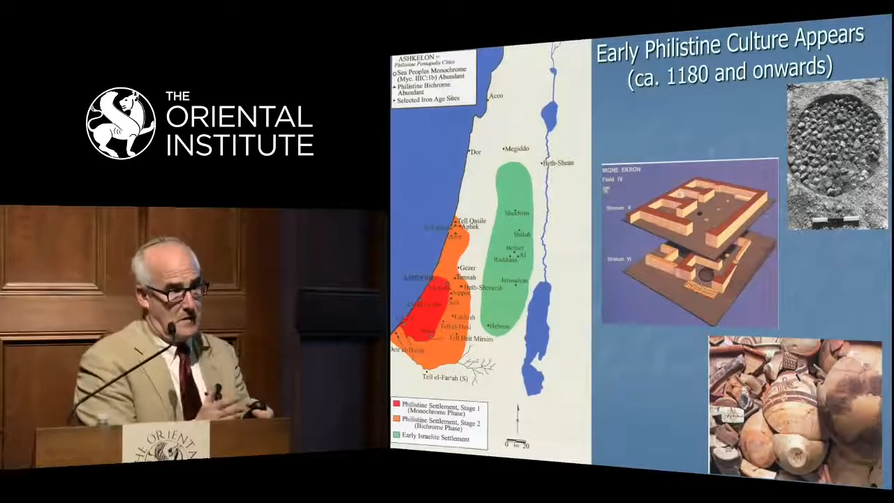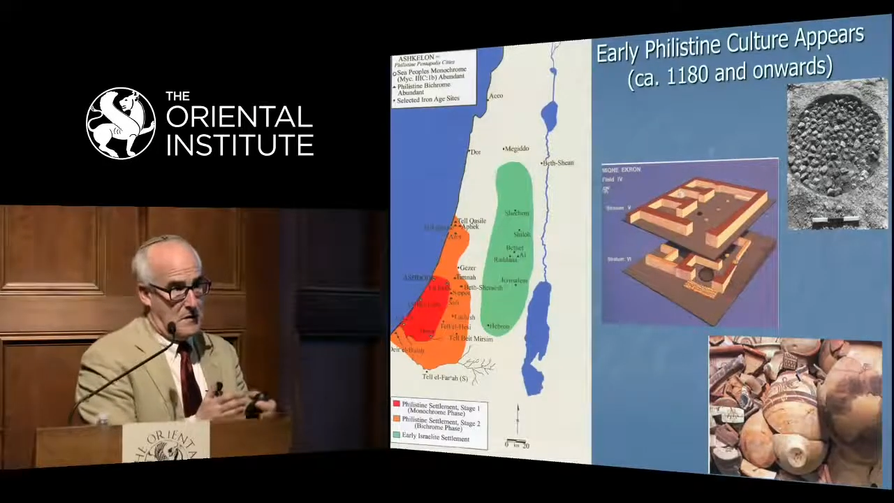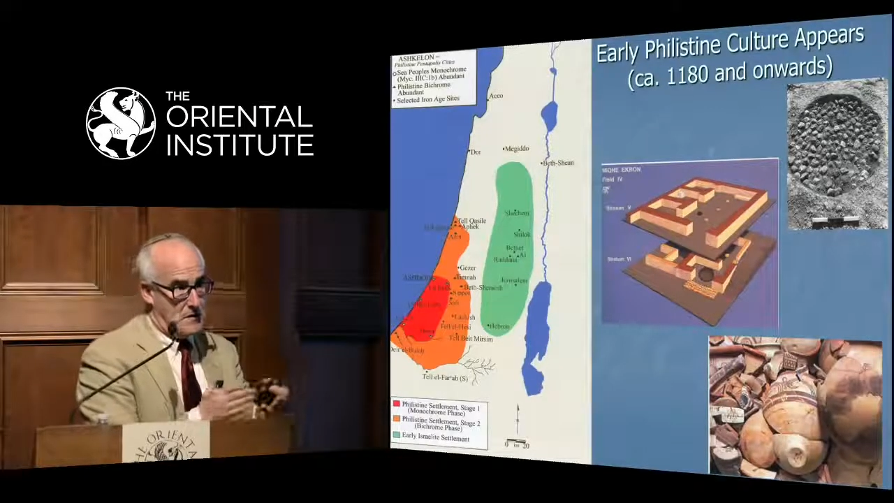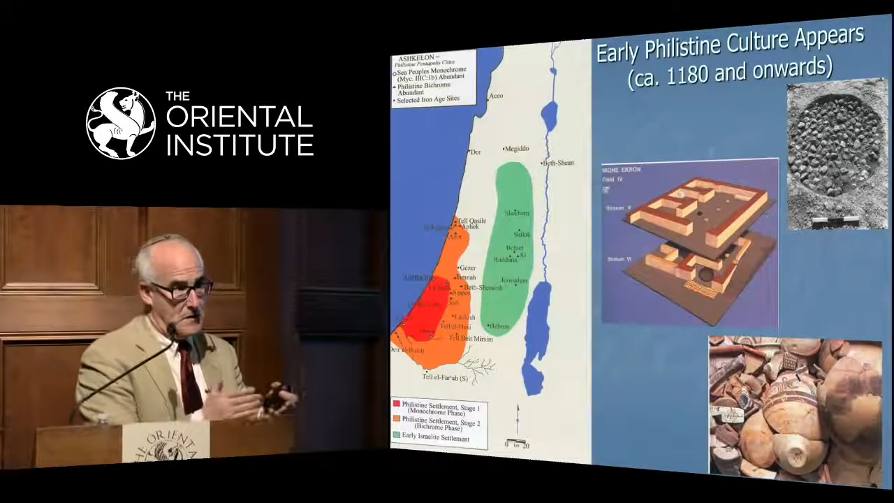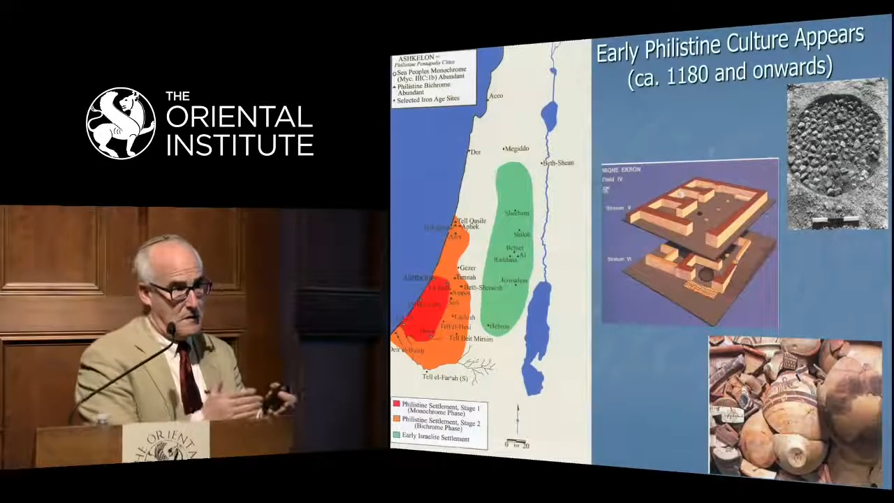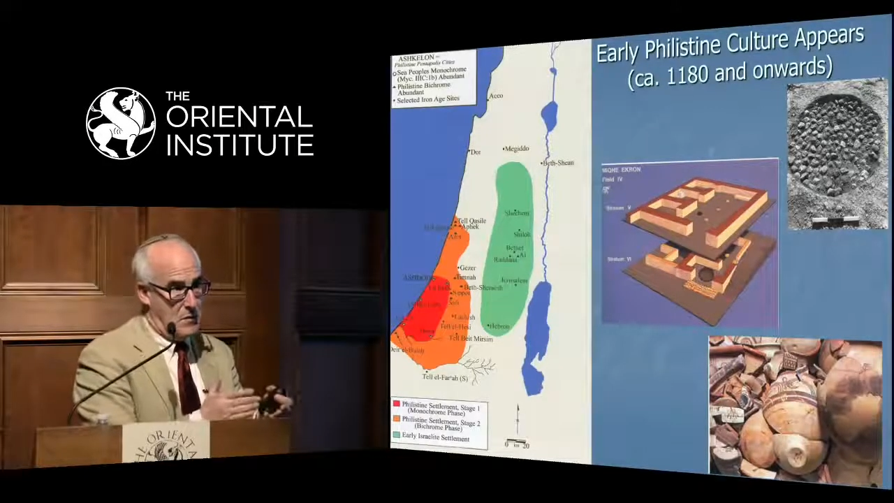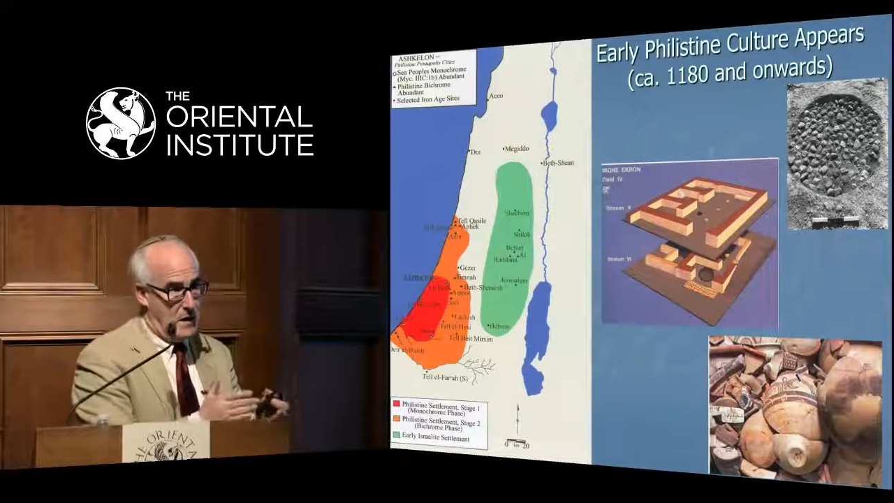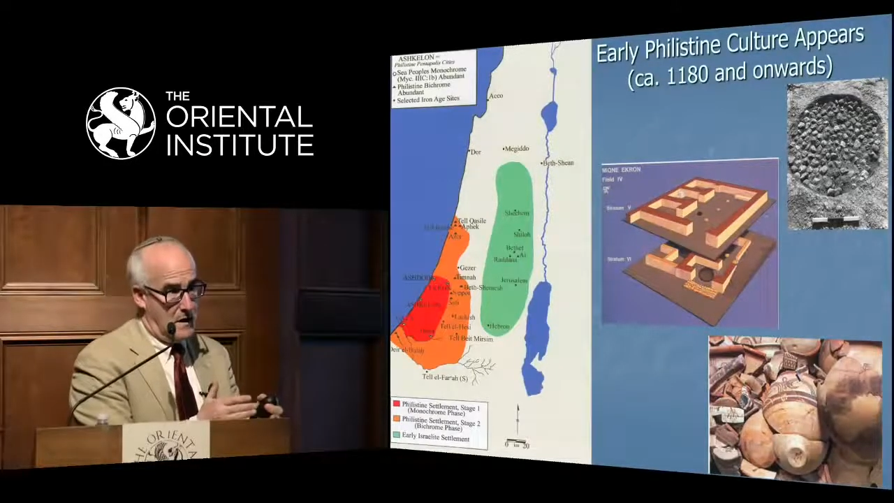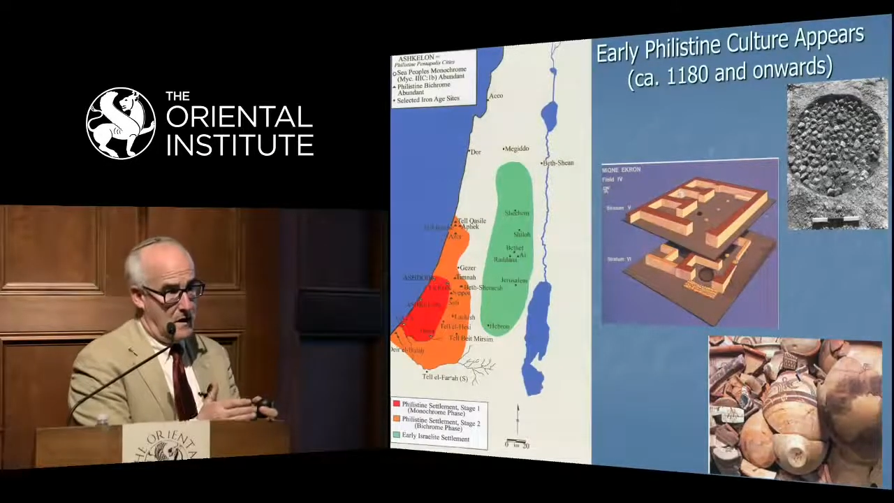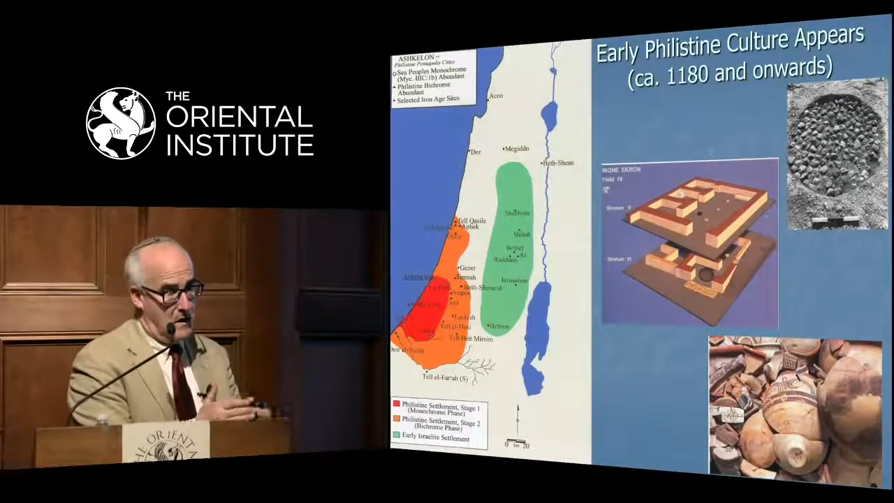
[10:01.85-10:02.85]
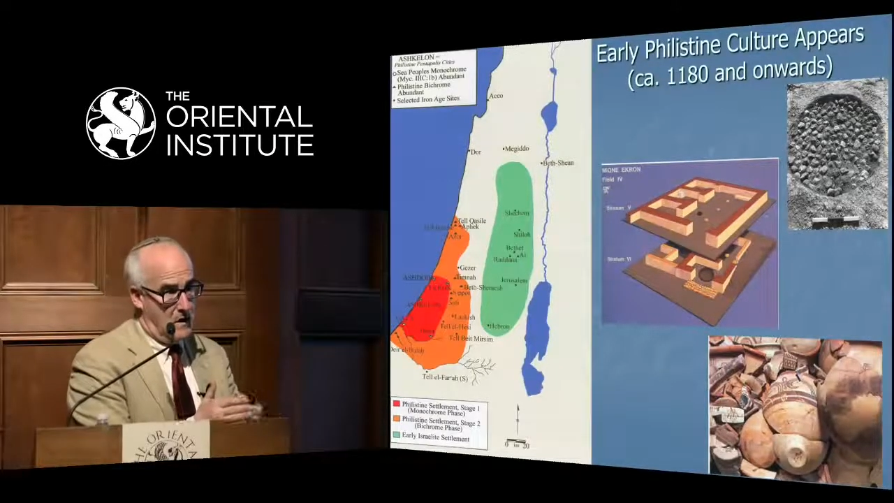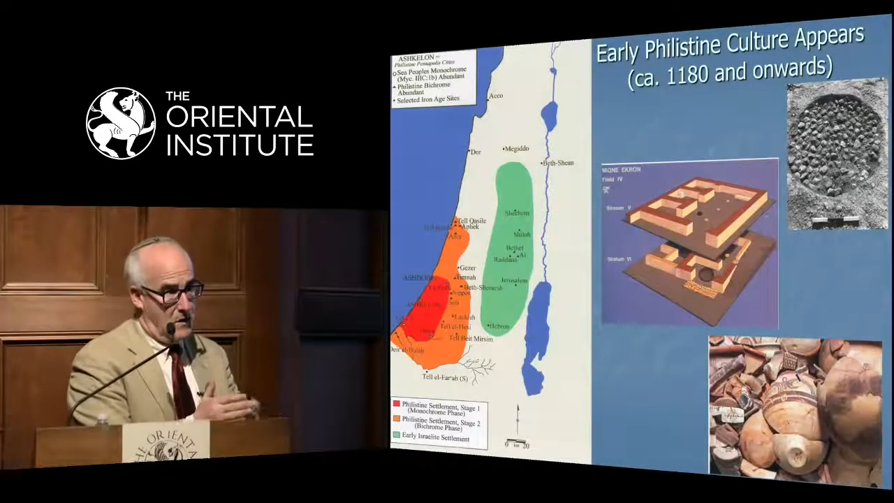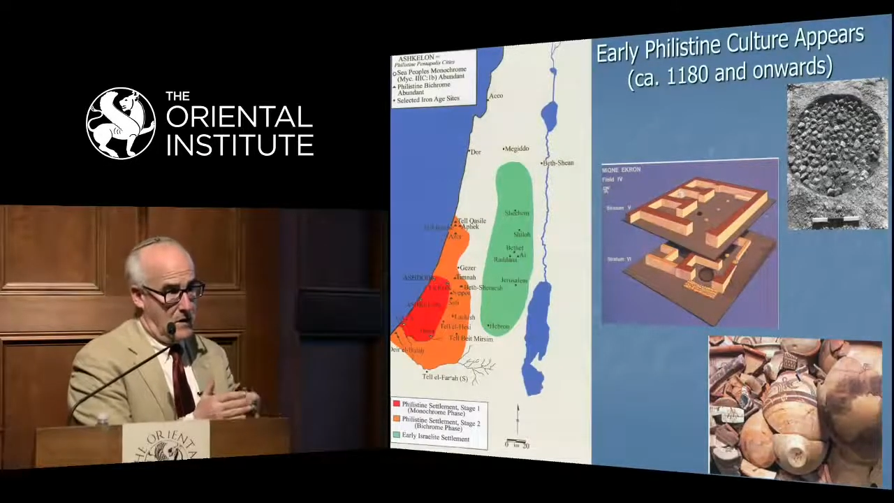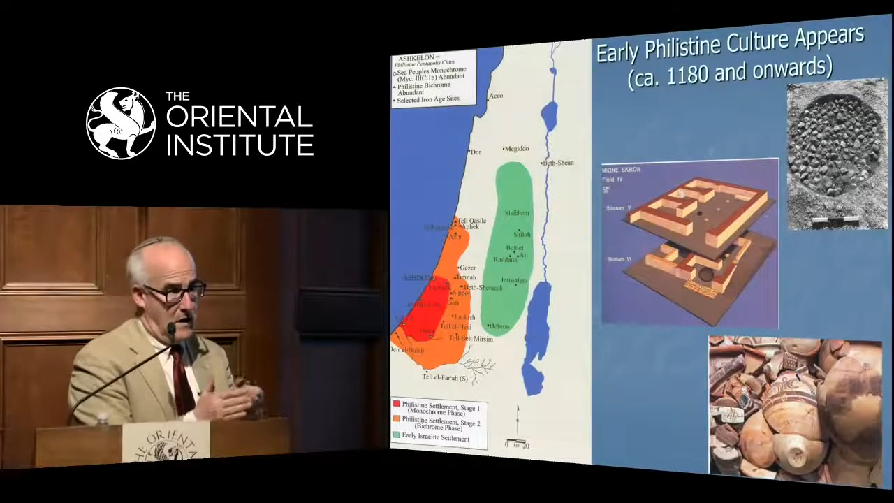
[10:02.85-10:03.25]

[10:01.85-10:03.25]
This is when we